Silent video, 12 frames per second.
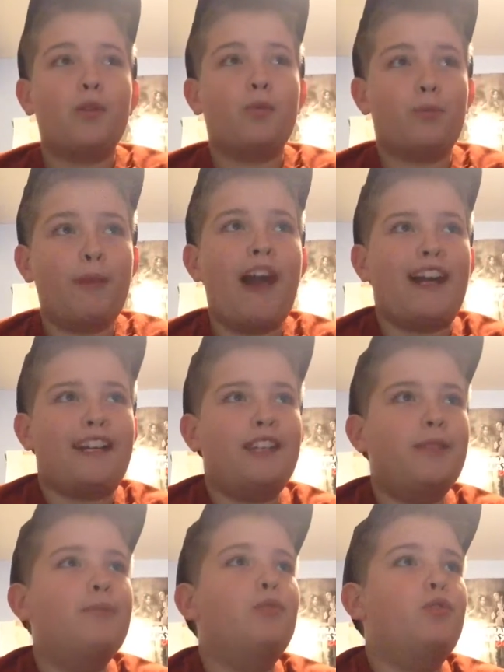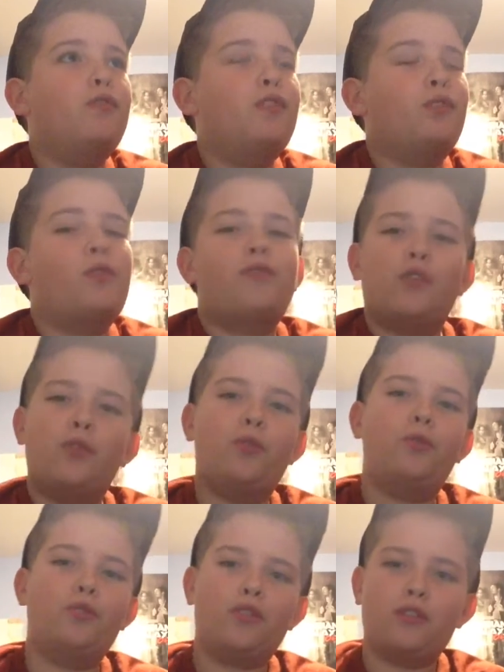We're back in the movie
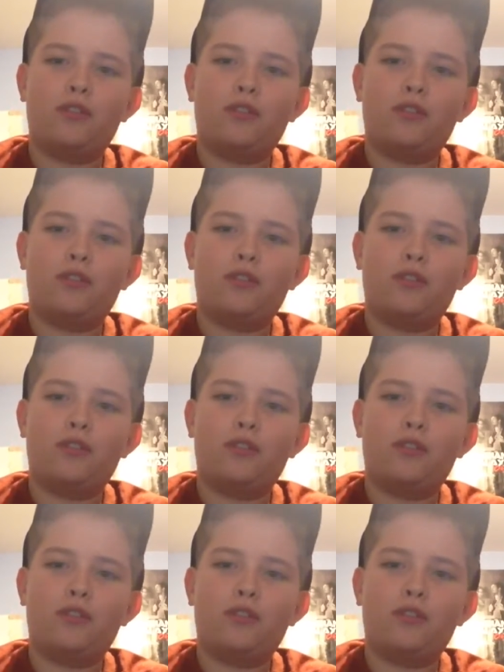review